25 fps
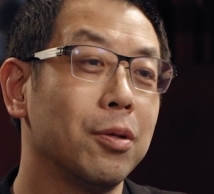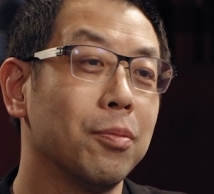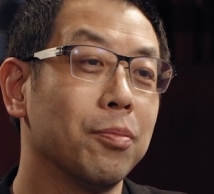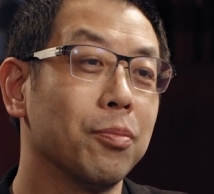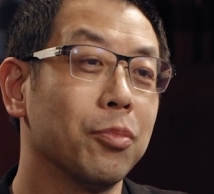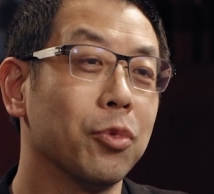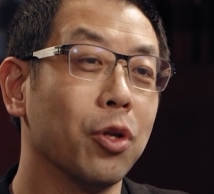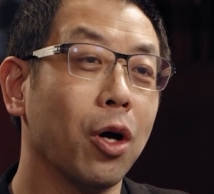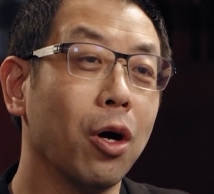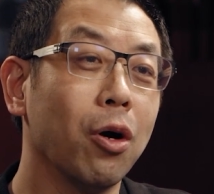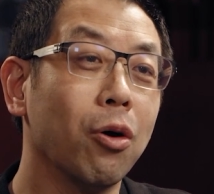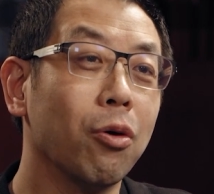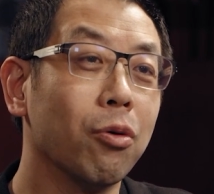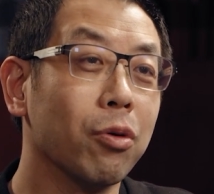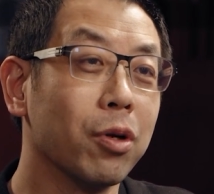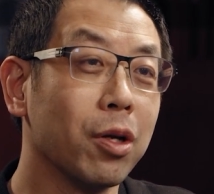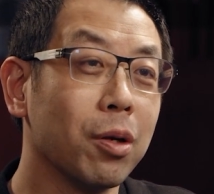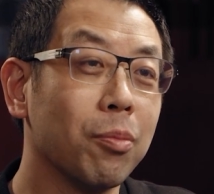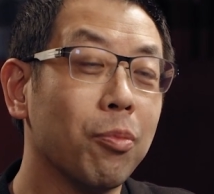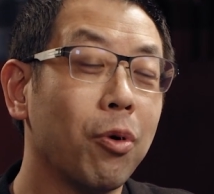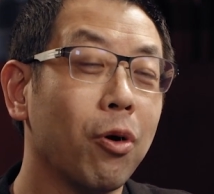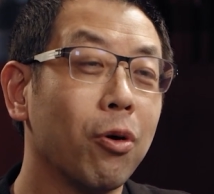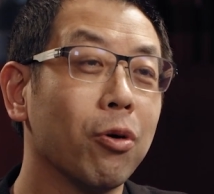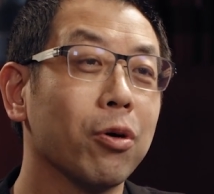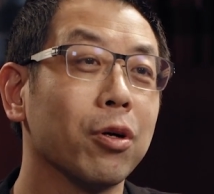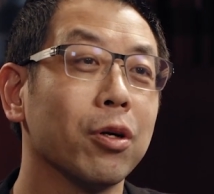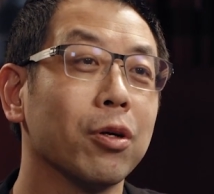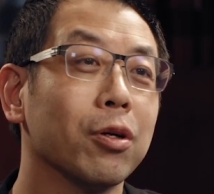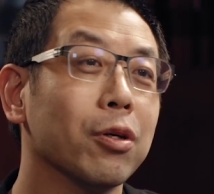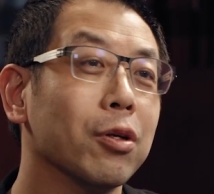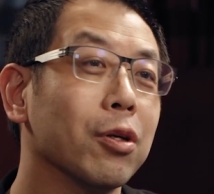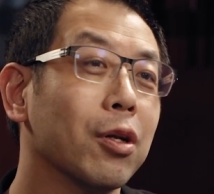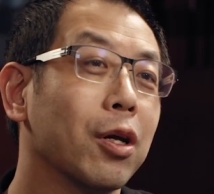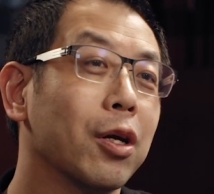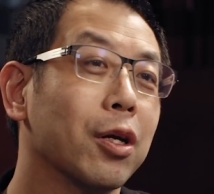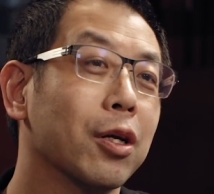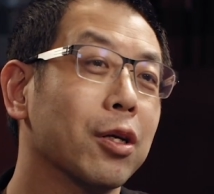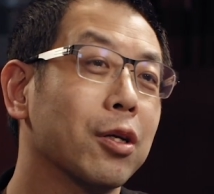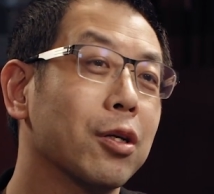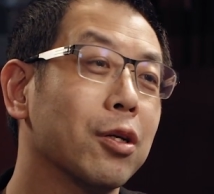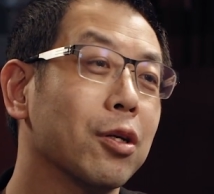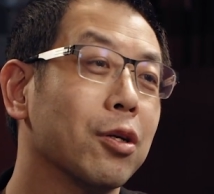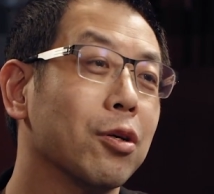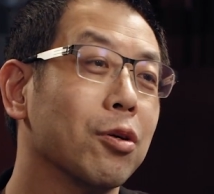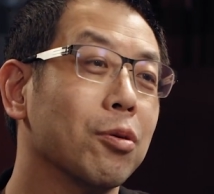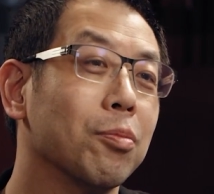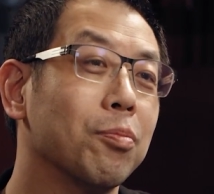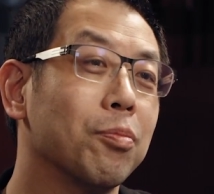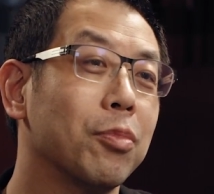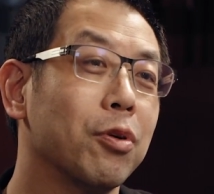not only poker, like
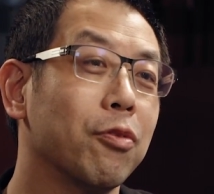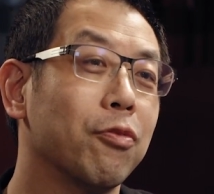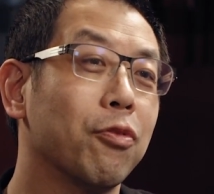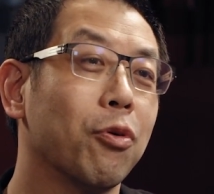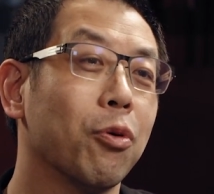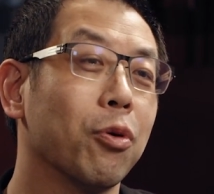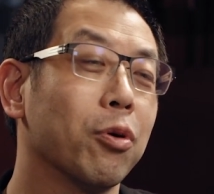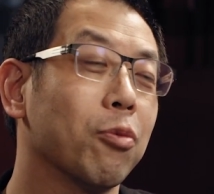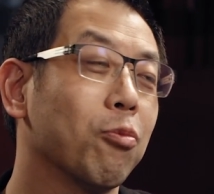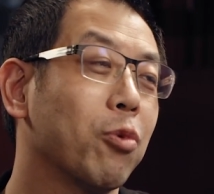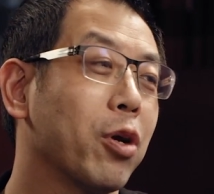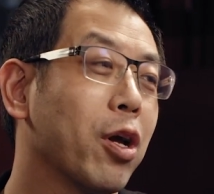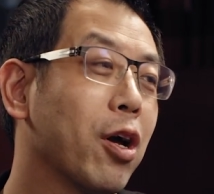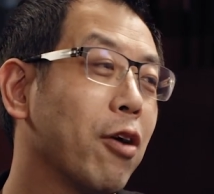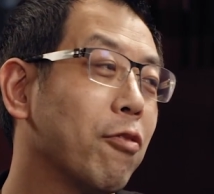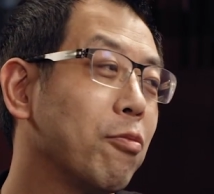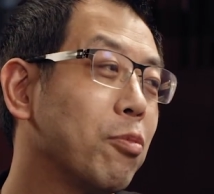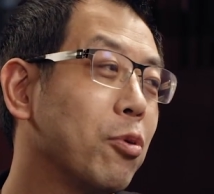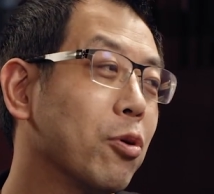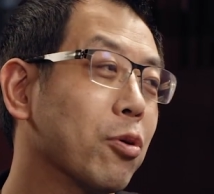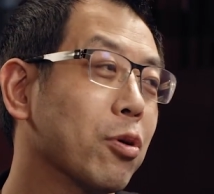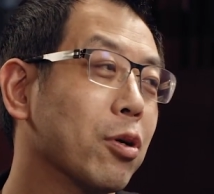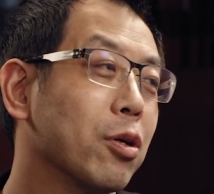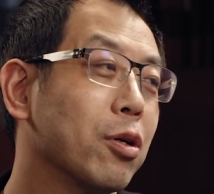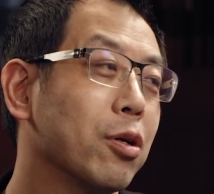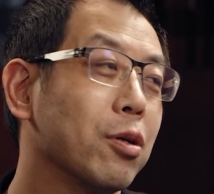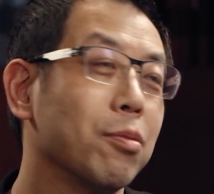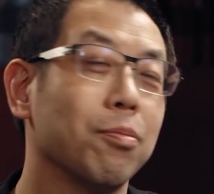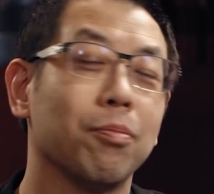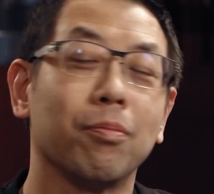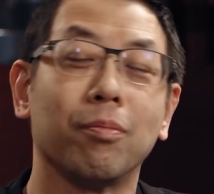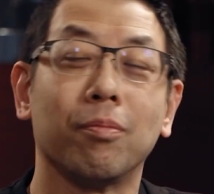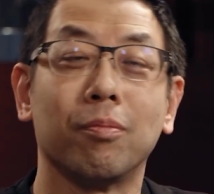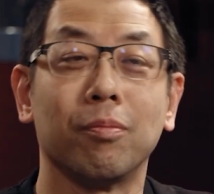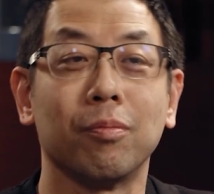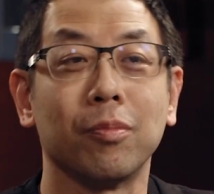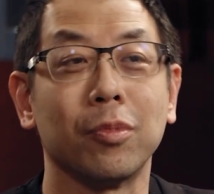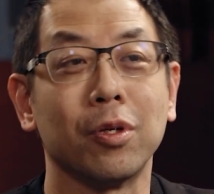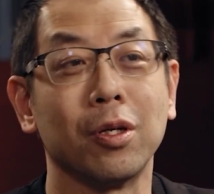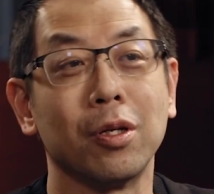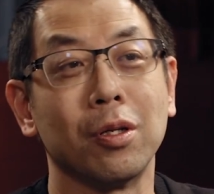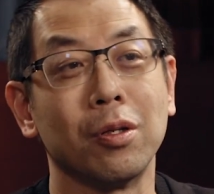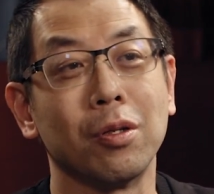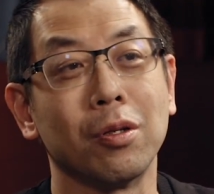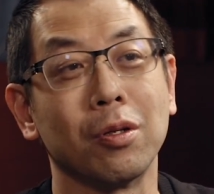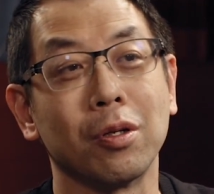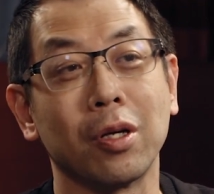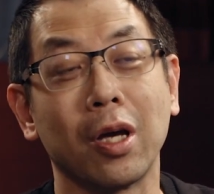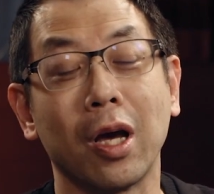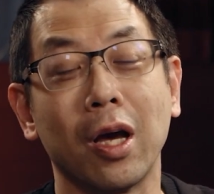before we have poker
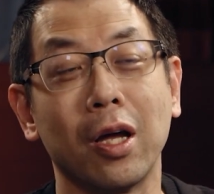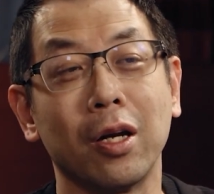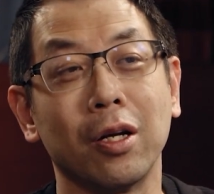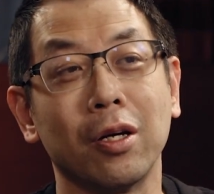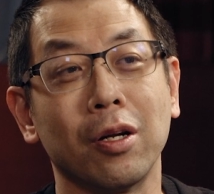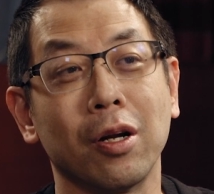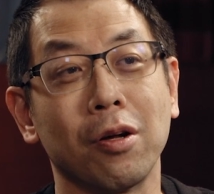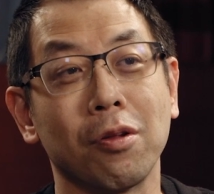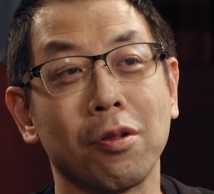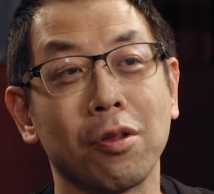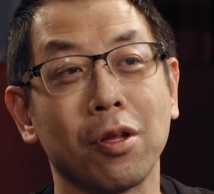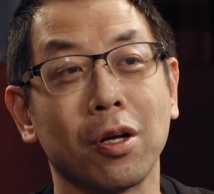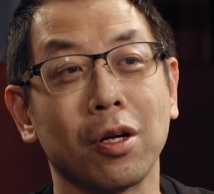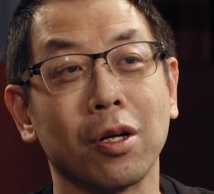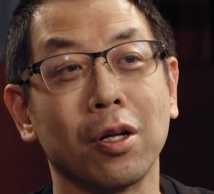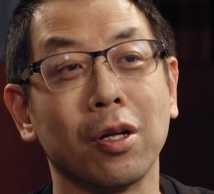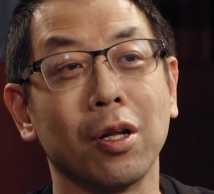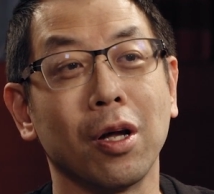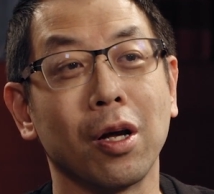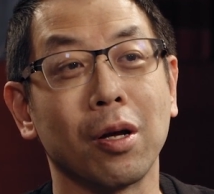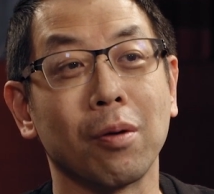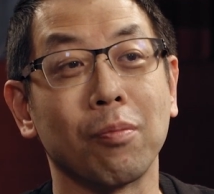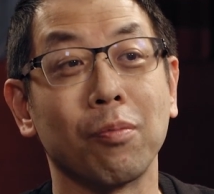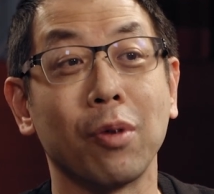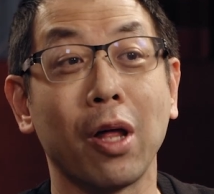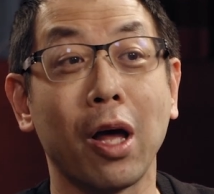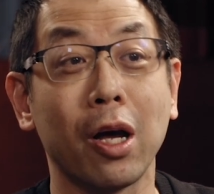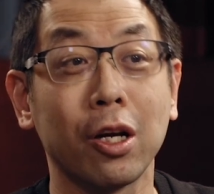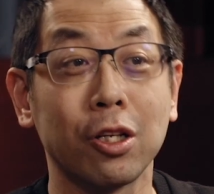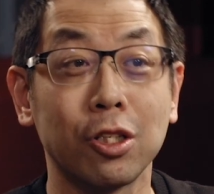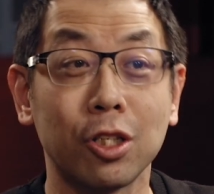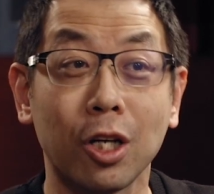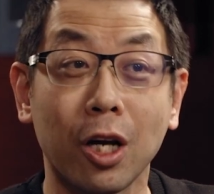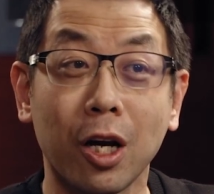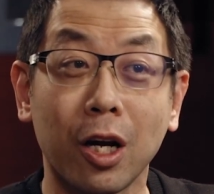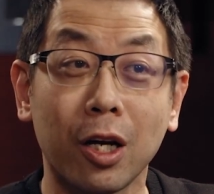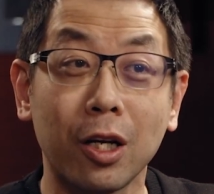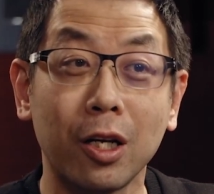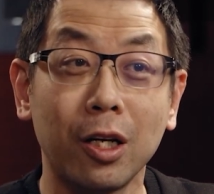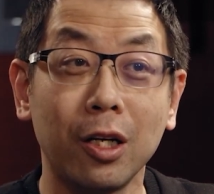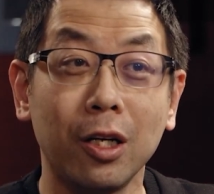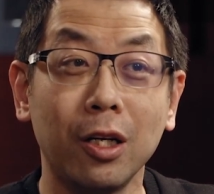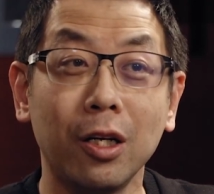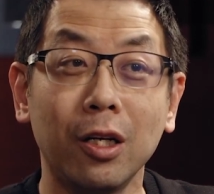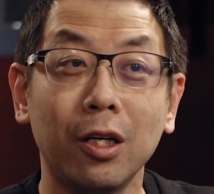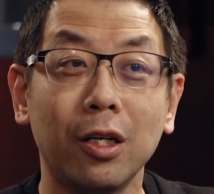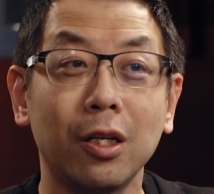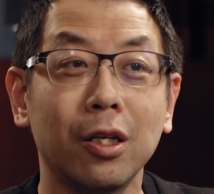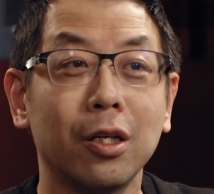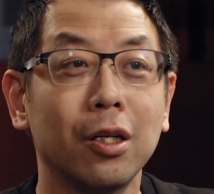in Canada, I think like blackjack
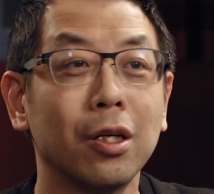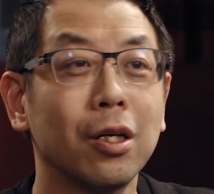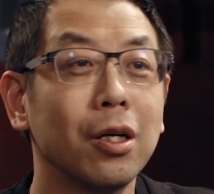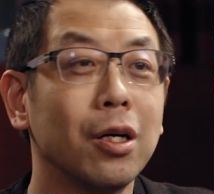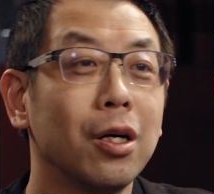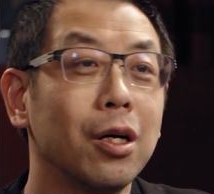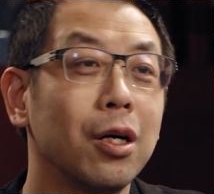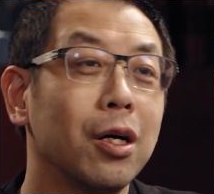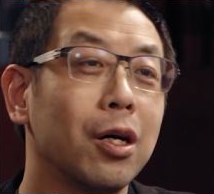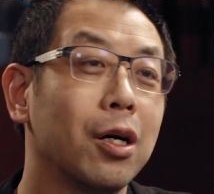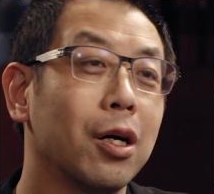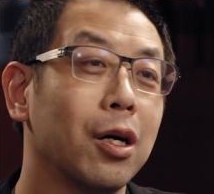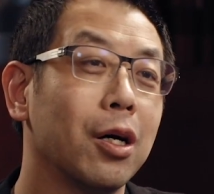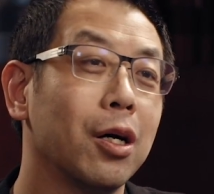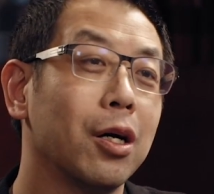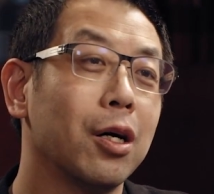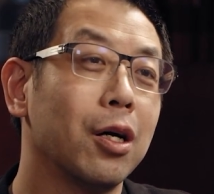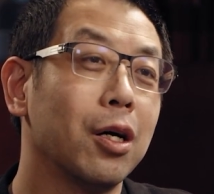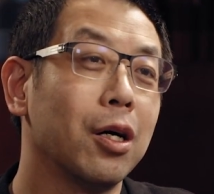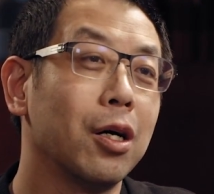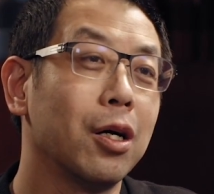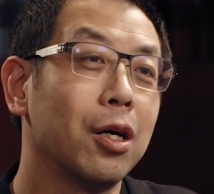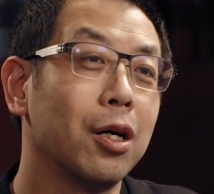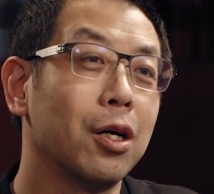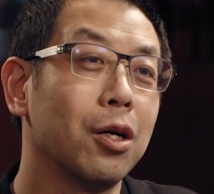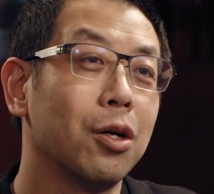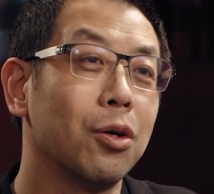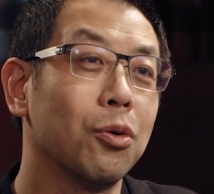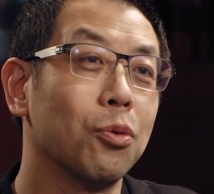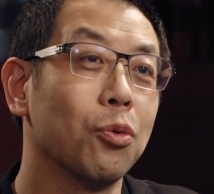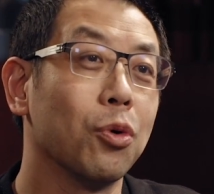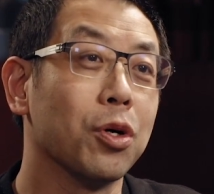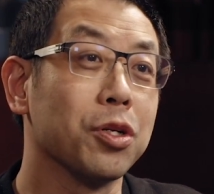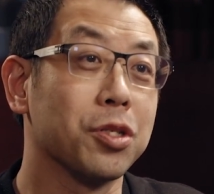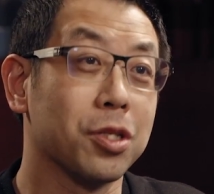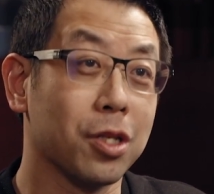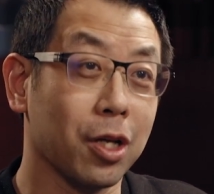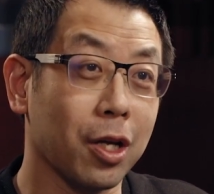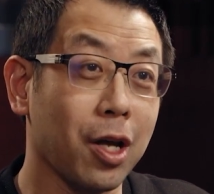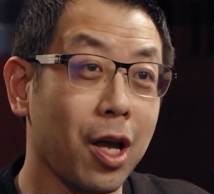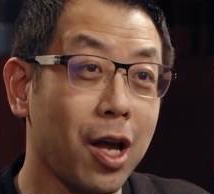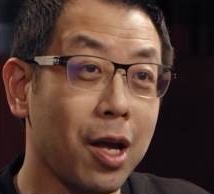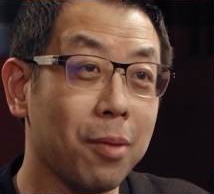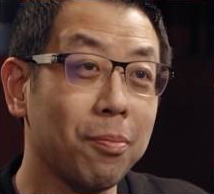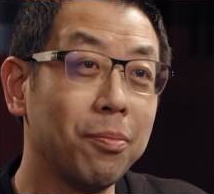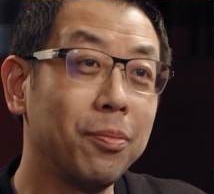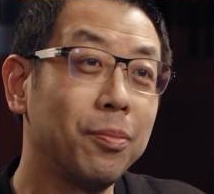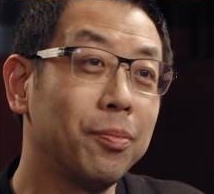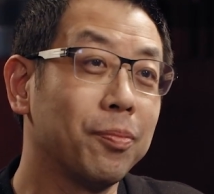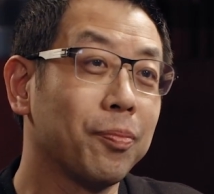was the
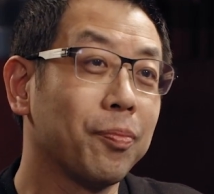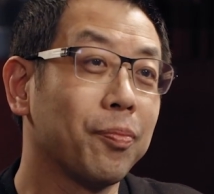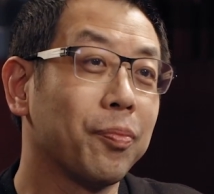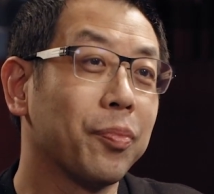game,